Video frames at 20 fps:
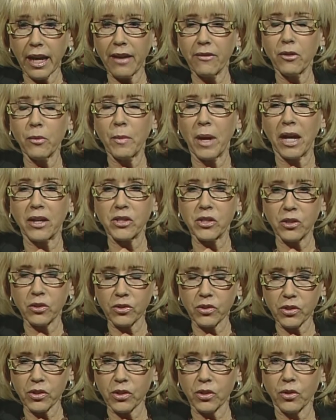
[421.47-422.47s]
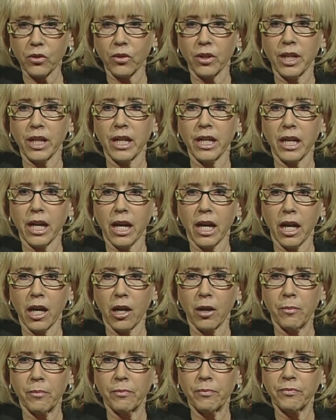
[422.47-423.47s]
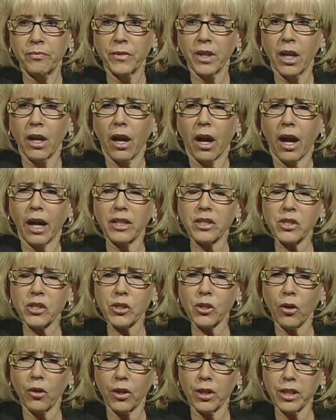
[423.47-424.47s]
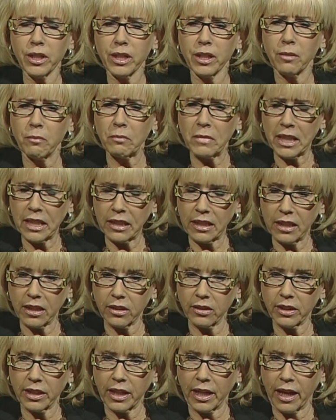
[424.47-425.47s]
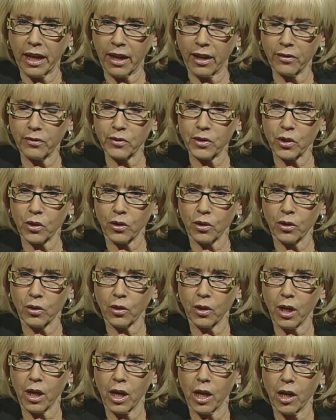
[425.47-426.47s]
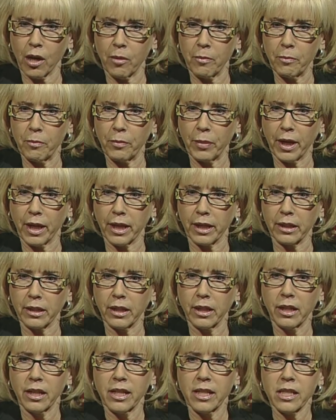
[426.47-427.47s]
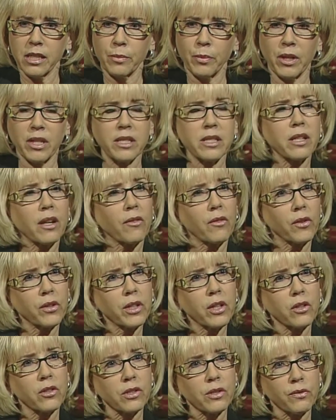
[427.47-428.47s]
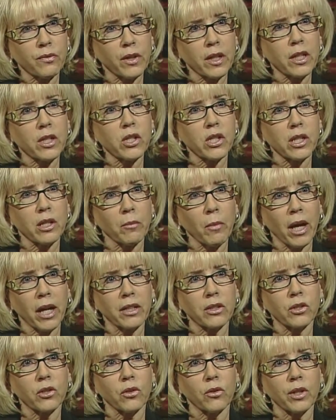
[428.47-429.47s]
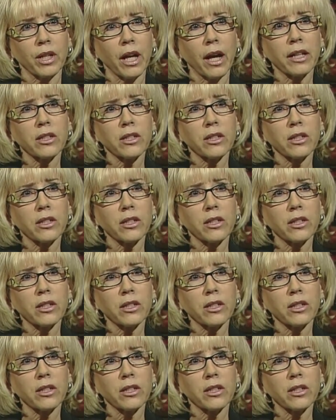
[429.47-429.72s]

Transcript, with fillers: I have yeah. a master's degree. Um, I started immediately after, um, but spent several years finishing my degree.